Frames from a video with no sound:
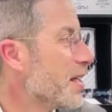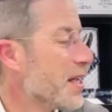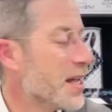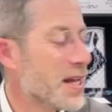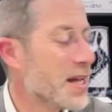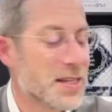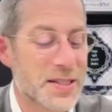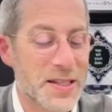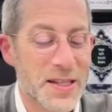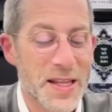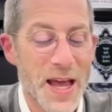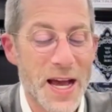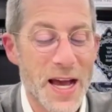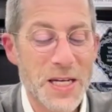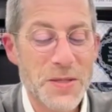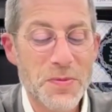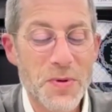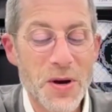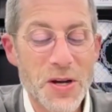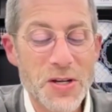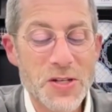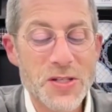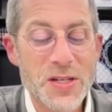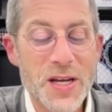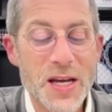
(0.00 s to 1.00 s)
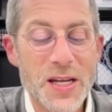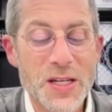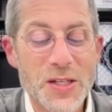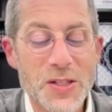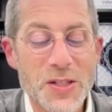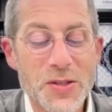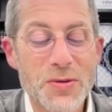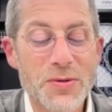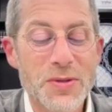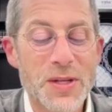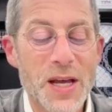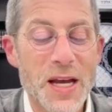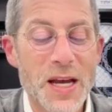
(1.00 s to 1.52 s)
The expiration date is
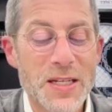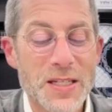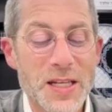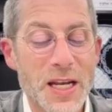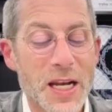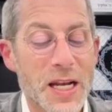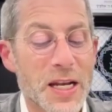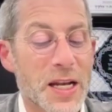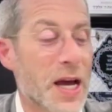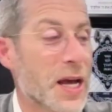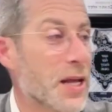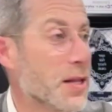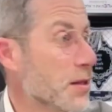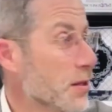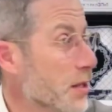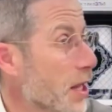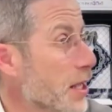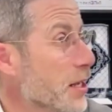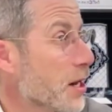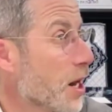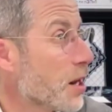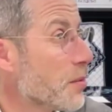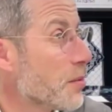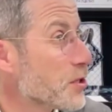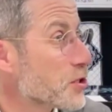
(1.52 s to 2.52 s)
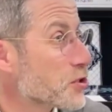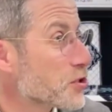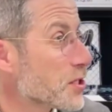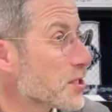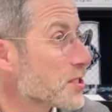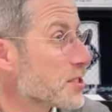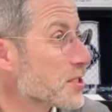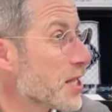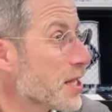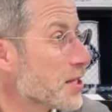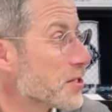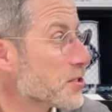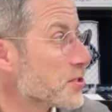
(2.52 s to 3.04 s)
2 days and a night, like our Mishnah
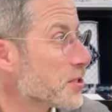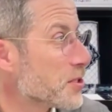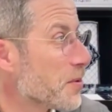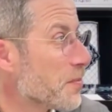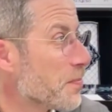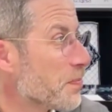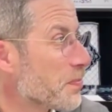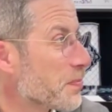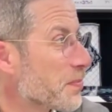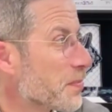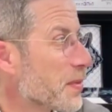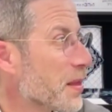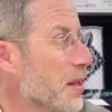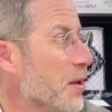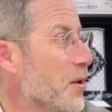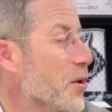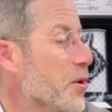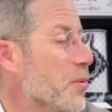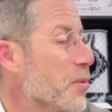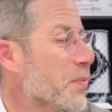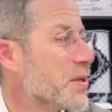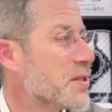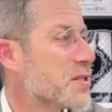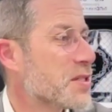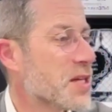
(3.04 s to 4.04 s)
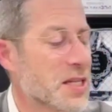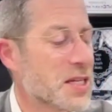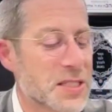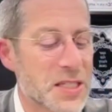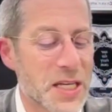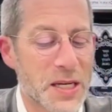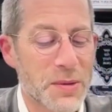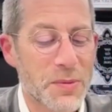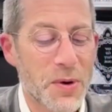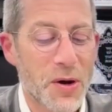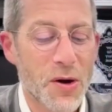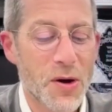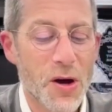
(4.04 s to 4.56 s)
says. But says the
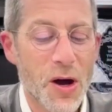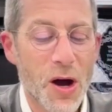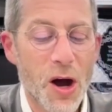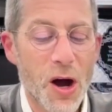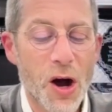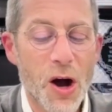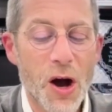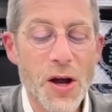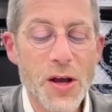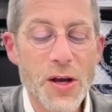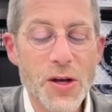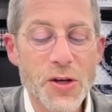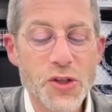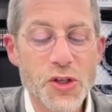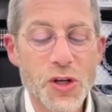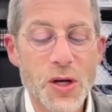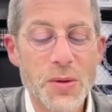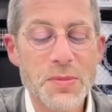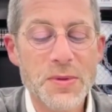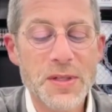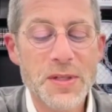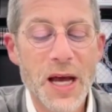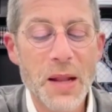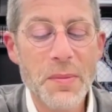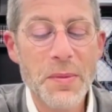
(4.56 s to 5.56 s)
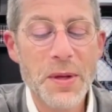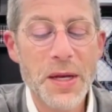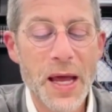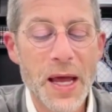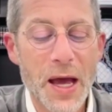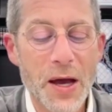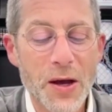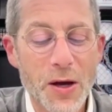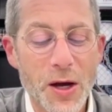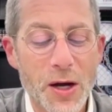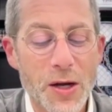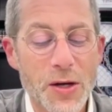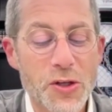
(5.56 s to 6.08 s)
Gemara, Haya sham talmid
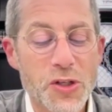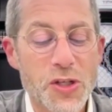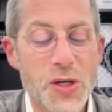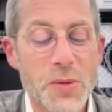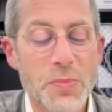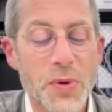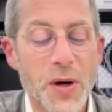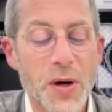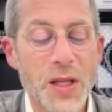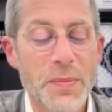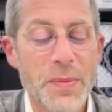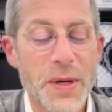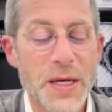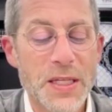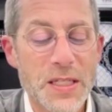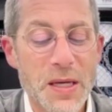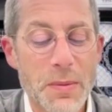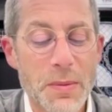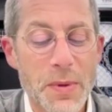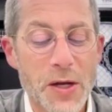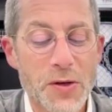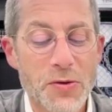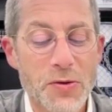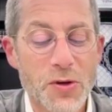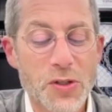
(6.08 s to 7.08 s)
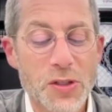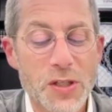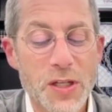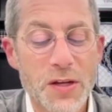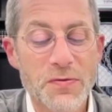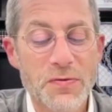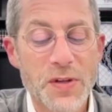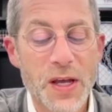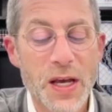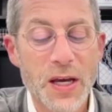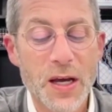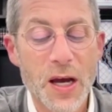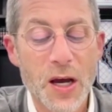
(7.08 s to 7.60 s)
echad shebala beis hamedrash
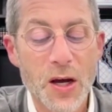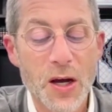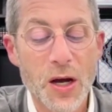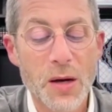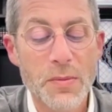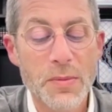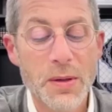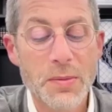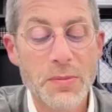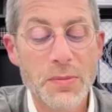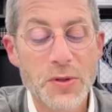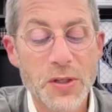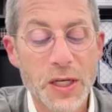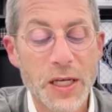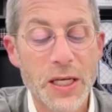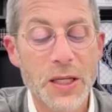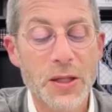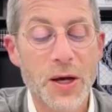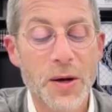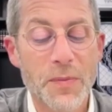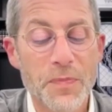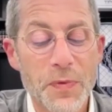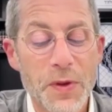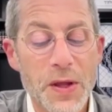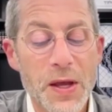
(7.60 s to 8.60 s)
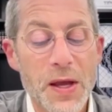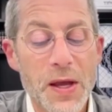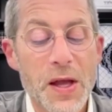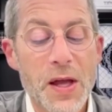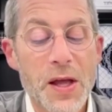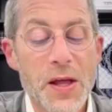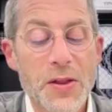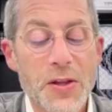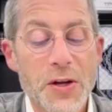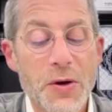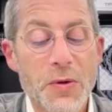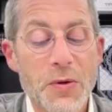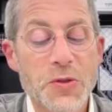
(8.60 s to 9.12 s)
lifnei chachamim tchila.
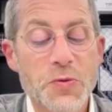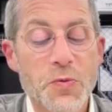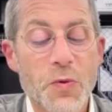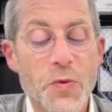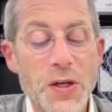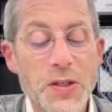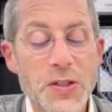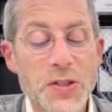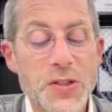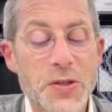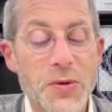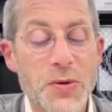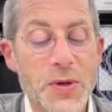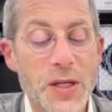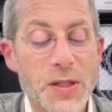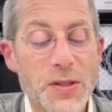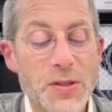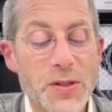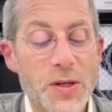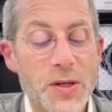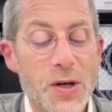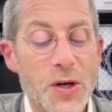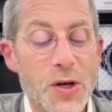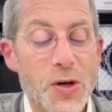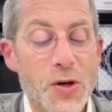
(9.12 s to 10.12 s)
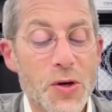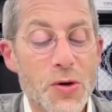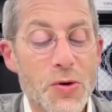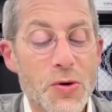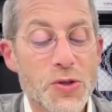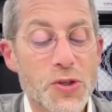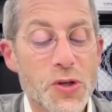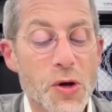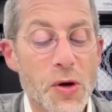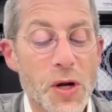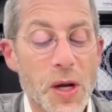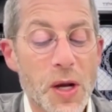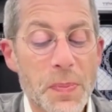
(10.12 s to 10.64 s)
There was one student who
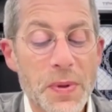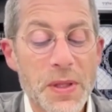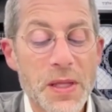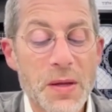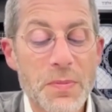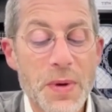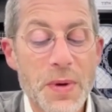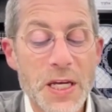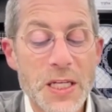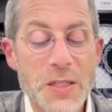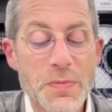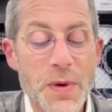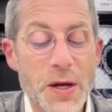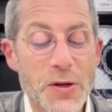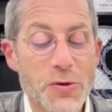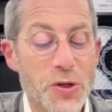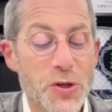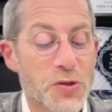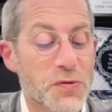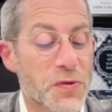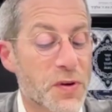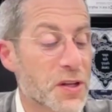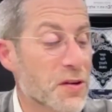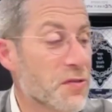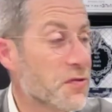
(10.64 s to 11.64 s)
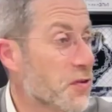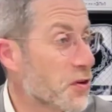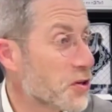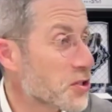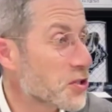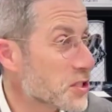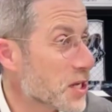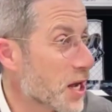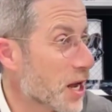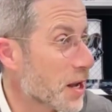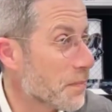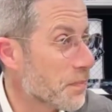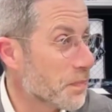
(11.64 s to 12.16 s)
showed up in the beis medrash for the
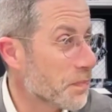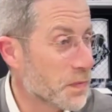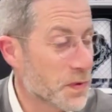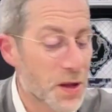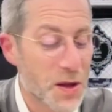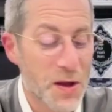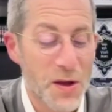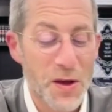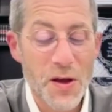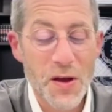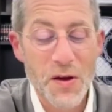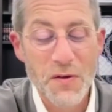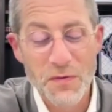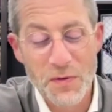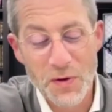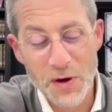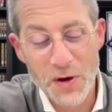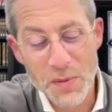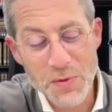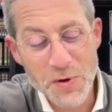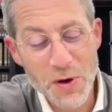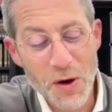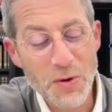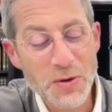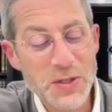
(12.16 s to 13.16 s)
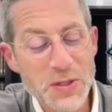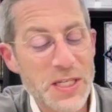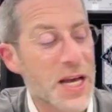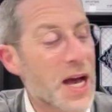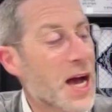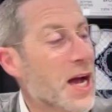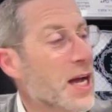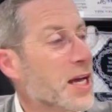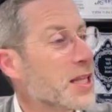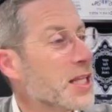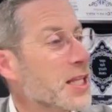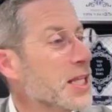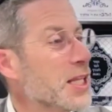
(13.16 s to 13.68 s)
first time. Rabbi Yossi
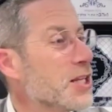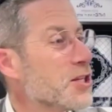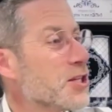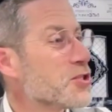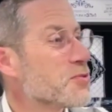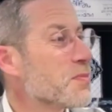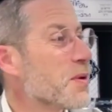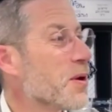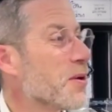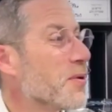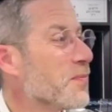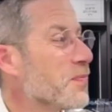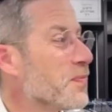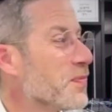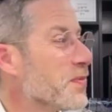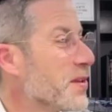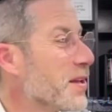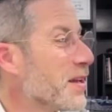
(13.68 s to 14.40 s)
Haglili Shmo.